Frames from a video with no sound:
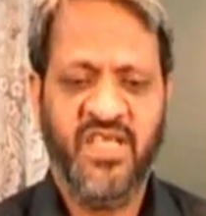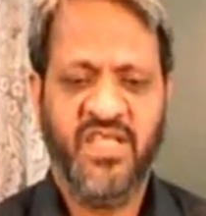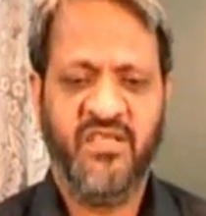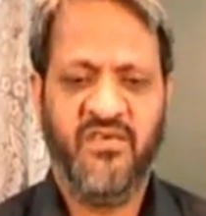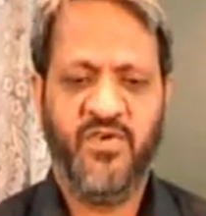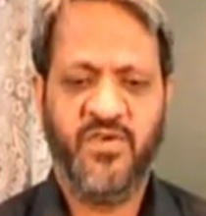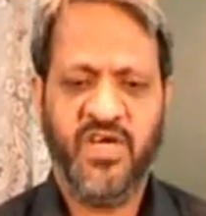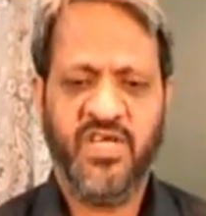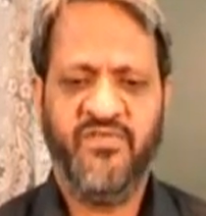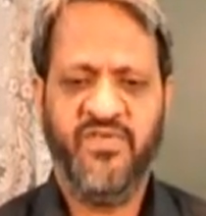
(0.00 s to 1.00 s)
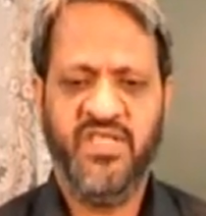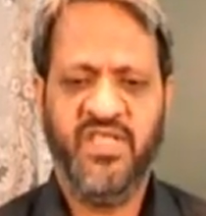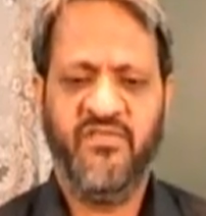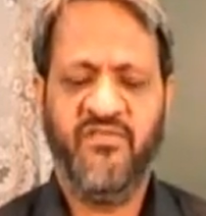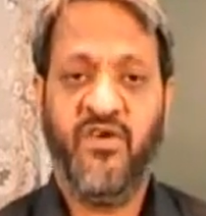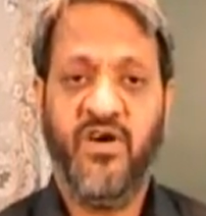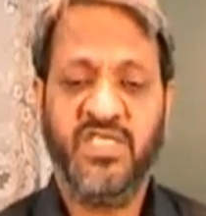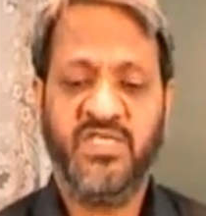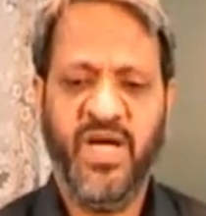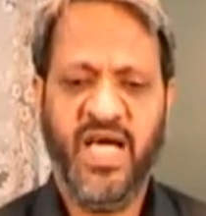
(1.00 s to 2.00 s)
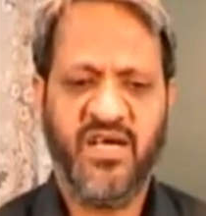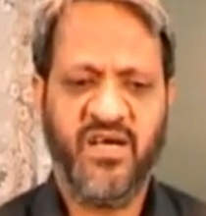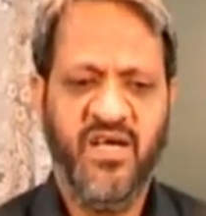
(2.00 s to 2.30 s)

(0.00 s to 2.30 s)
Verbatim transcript: The photographer then falls back